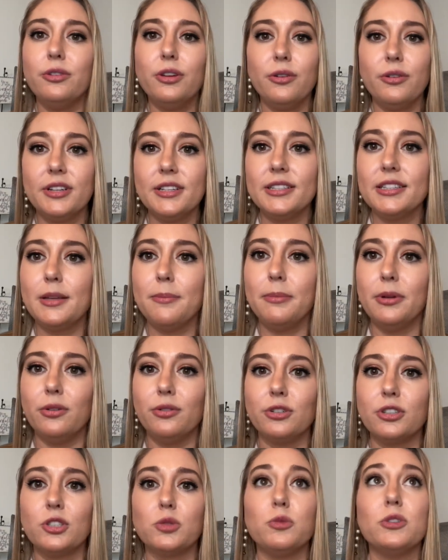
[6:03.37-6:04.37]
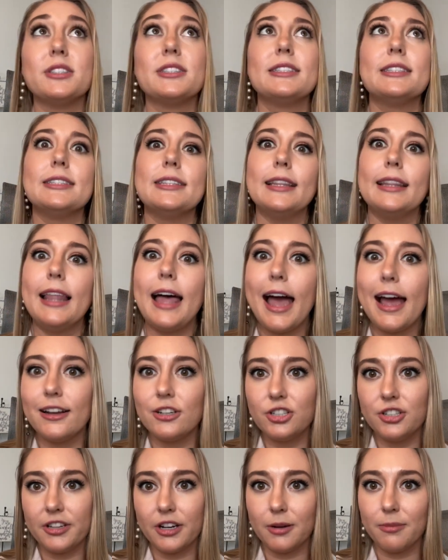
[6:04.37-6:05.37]
you'll notice that builders will
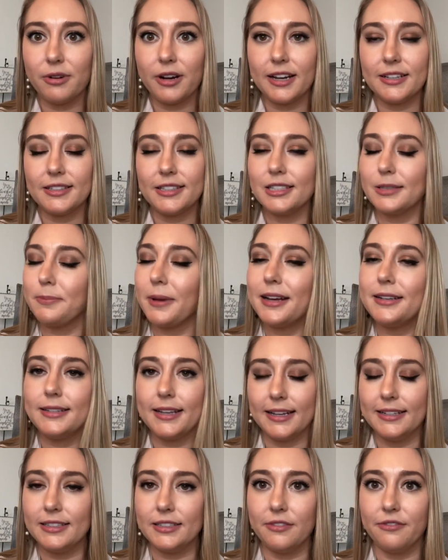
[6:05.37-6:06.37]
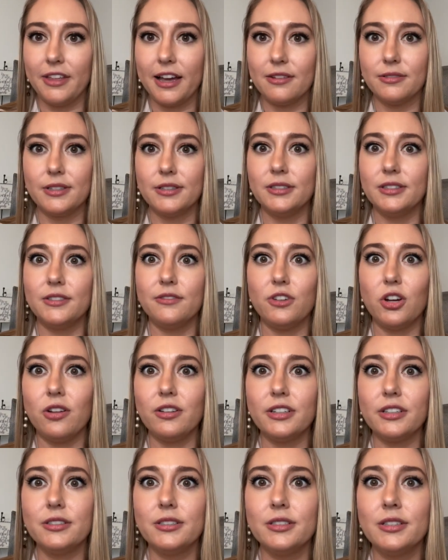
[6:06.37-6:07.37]
slash their prices by tens of thousands of
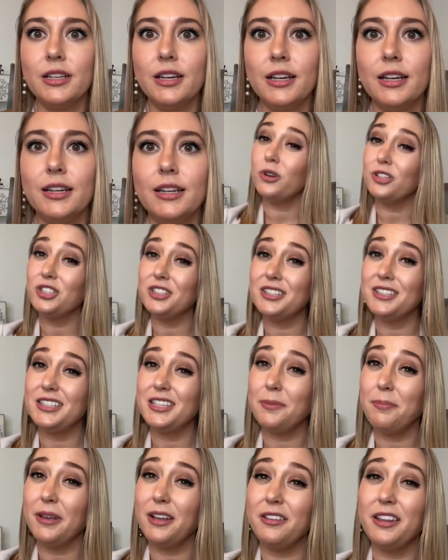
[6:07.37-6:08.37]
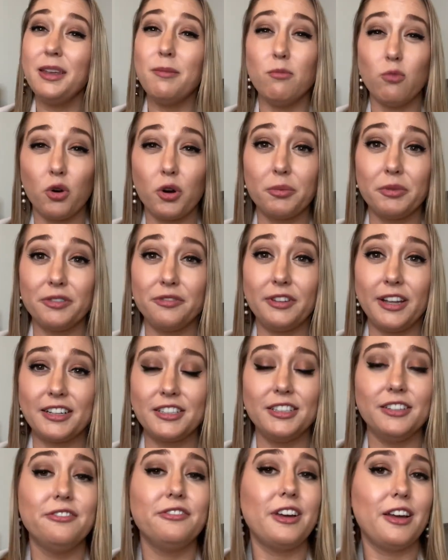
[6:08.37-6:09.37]
dollars, which is typically more
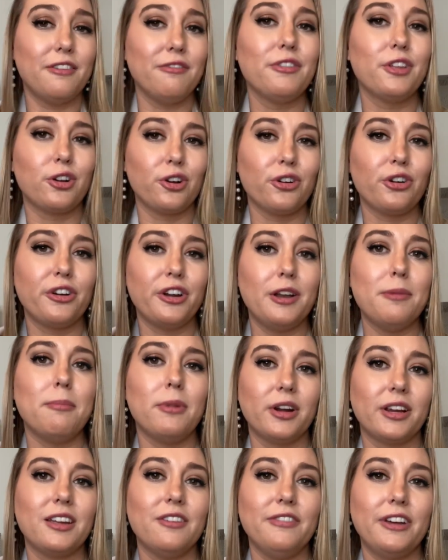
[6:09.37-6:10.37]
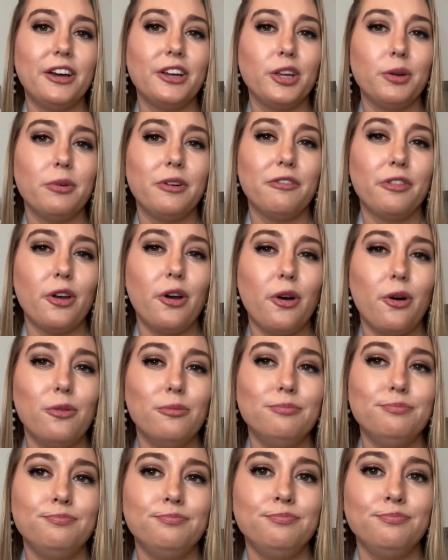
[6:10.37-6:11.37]
reflective of the current market value of the
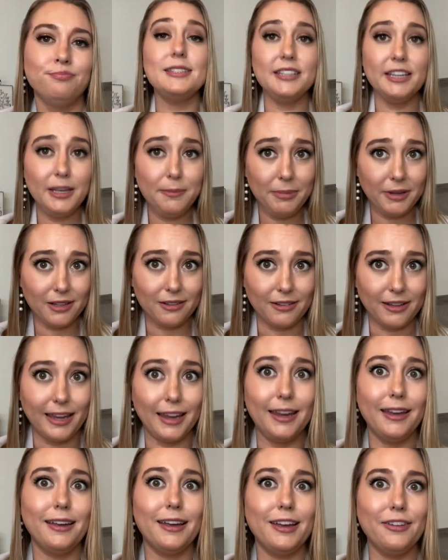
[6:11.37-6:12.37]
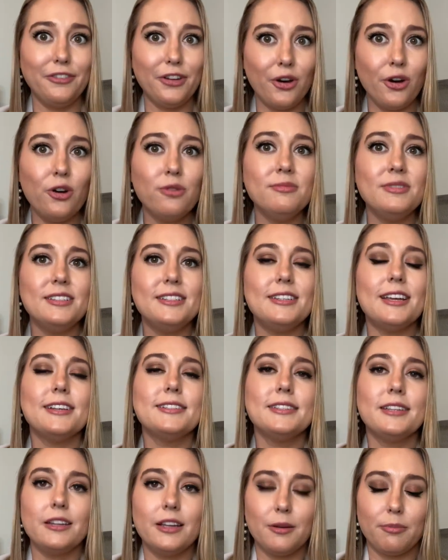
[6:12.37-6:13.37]
home. Typically, if a home
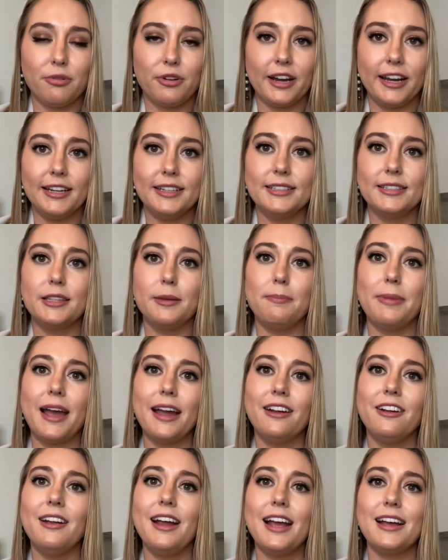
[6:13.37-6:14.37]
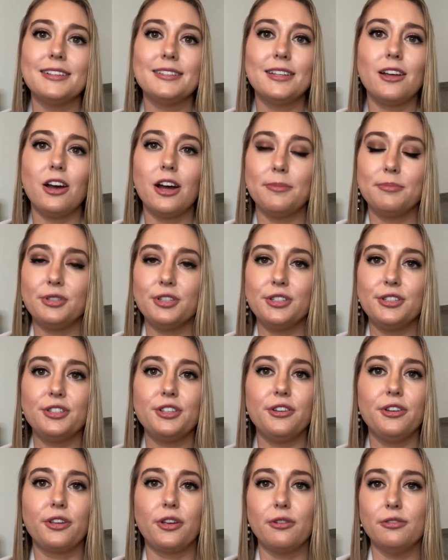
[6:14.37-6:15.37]
doesn't appraise, the buyer has the option
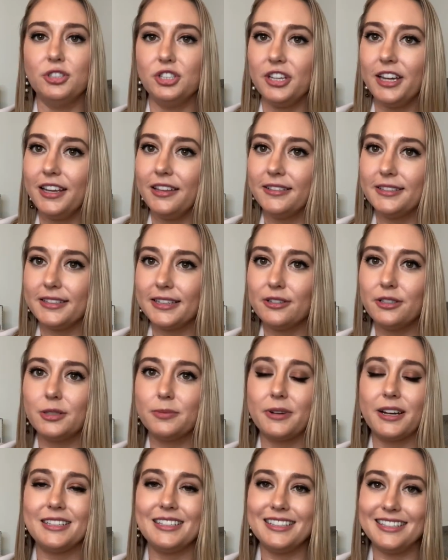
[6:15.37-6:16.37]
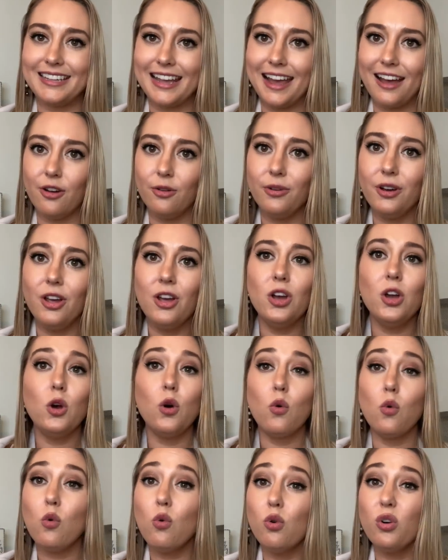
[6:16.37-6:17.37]
to negotiate the sales price down
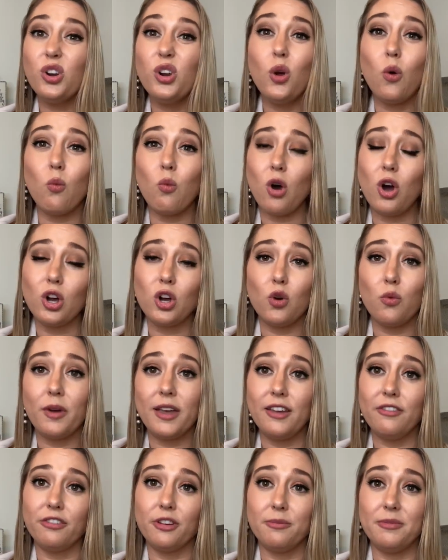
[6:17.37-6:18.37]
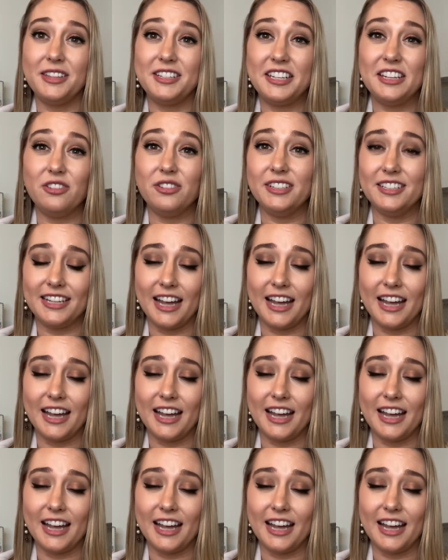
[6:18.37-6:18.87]
or walk away from the deal